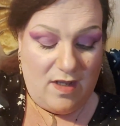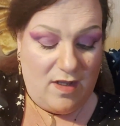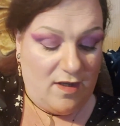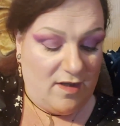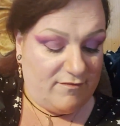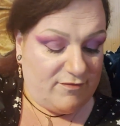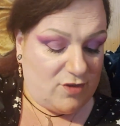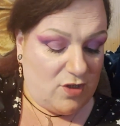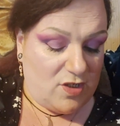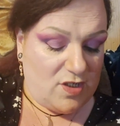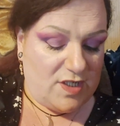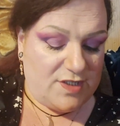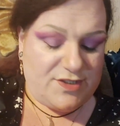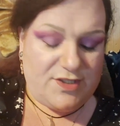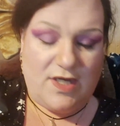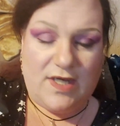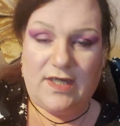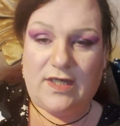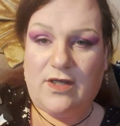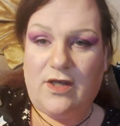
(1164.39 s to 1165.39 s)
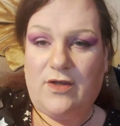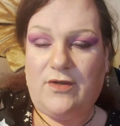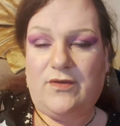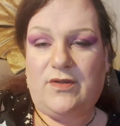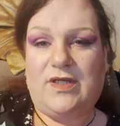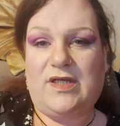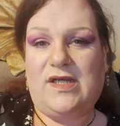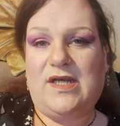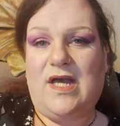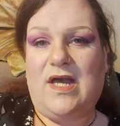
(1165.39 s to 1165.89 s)
I've got a Diet
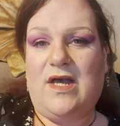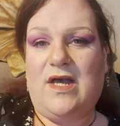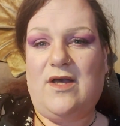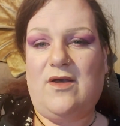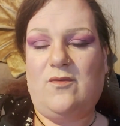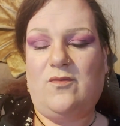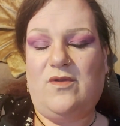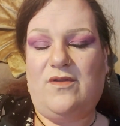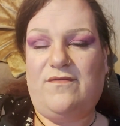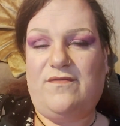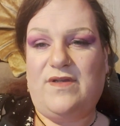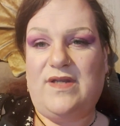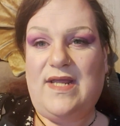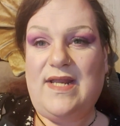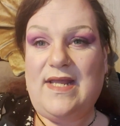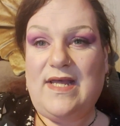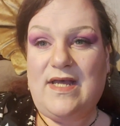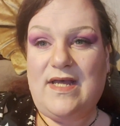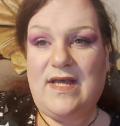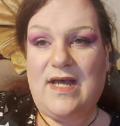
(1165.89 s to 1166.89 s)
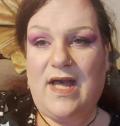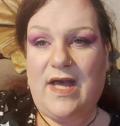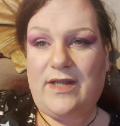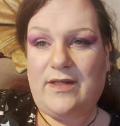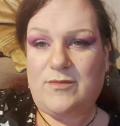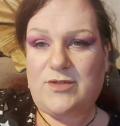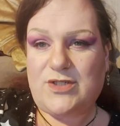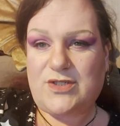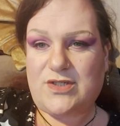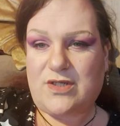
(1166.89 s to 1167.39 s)
Coke with vanilla, and
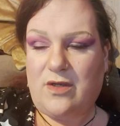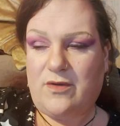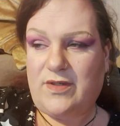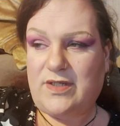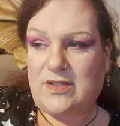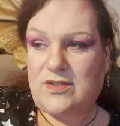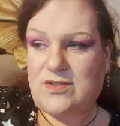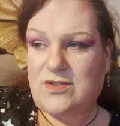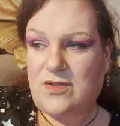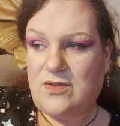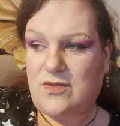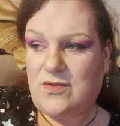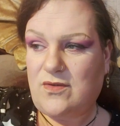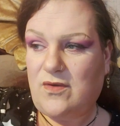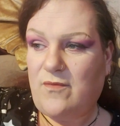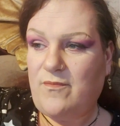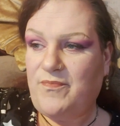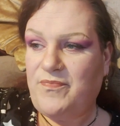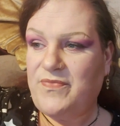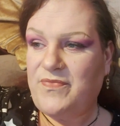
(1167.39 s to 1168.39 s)
I'm just going to